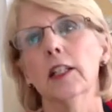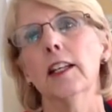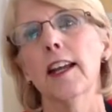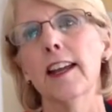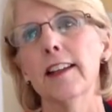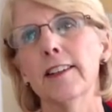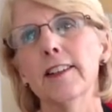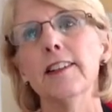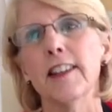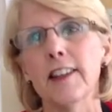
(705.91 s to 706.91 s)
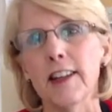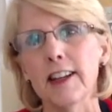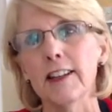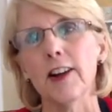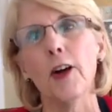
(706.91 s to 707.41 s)
Yeah. And then
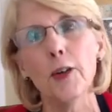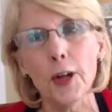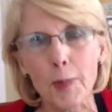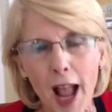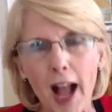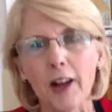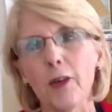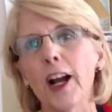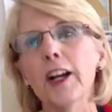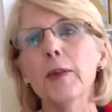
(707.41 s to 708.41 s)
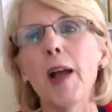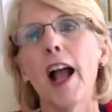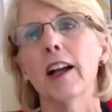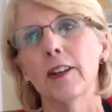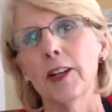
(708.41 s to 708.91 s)
you're back. Why are you back?